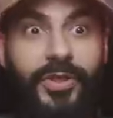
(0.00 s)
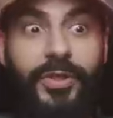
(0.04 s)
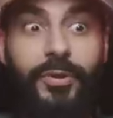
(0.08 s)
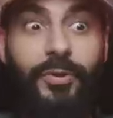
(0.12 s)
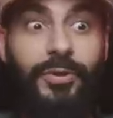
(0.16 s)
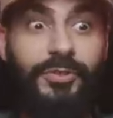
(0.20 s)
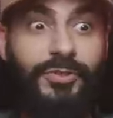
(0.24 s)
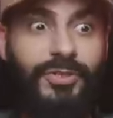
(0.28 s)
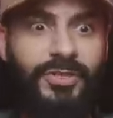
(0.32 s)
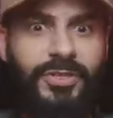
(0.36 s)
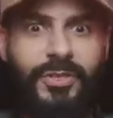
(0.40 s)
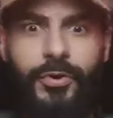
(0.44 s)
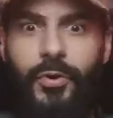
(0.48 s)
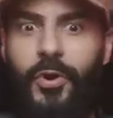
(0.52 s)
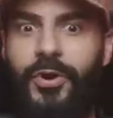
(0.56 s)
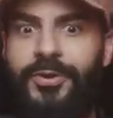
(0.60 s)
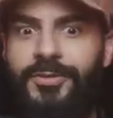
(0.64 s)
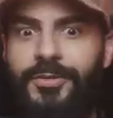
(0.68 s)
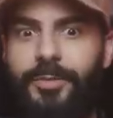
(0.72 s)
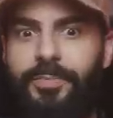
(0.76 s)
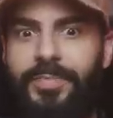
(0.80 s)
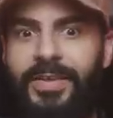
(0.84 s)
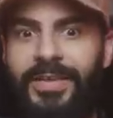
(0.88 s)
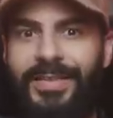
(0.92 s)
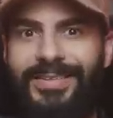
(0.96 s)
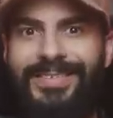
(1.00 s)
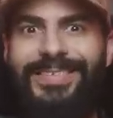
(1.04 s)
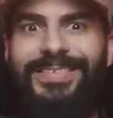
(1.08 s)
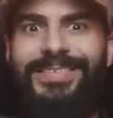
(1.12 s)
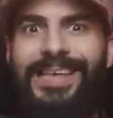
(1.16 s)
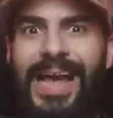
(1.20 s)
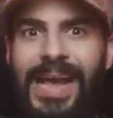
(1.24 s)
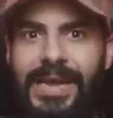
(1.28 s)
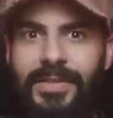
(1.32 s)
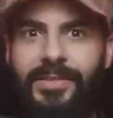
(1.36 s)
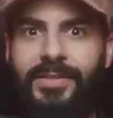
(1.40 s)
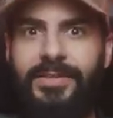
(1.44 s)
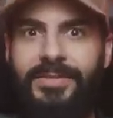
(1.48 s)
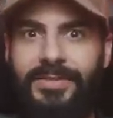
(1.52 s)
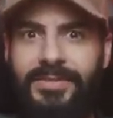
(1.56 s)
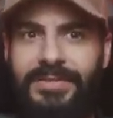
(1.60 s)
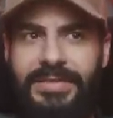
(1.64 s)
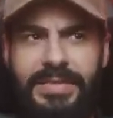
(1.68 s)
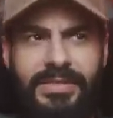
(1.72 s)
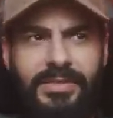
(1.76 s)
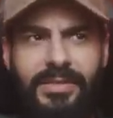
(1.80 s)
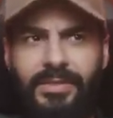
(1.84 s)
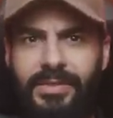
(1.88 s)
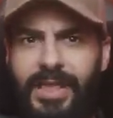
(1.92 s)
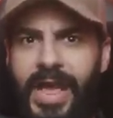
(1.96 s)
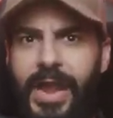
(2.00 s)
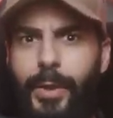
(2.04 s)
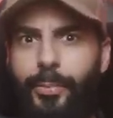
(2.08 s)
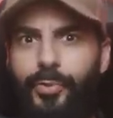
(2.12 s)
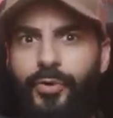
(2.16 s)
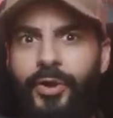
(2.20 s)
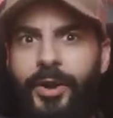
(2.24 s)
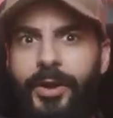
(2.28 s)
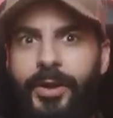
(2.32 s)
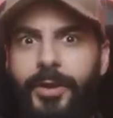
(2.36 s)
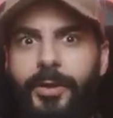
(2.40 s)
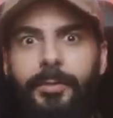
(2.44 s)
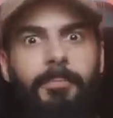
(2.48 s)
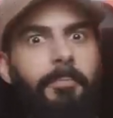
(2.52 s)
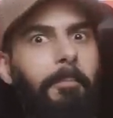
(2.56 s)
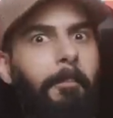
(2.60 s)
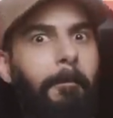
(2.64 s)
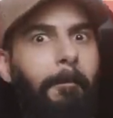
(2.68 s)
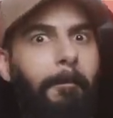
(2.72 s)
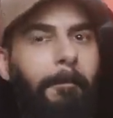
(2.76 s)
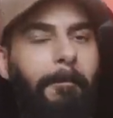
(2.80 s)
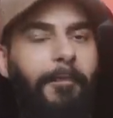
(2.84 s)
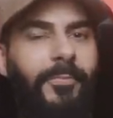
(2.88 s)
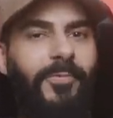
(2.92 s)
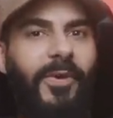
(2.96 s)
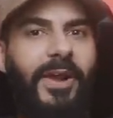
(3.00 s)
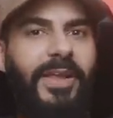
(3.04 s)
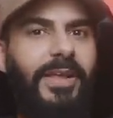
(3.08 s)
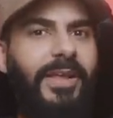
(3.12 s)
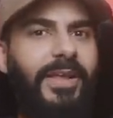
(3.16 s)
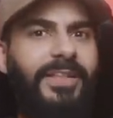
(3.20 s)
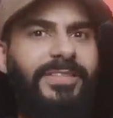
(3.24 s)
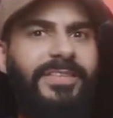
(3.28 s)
you know, it just occurred to me, silence in the library, right?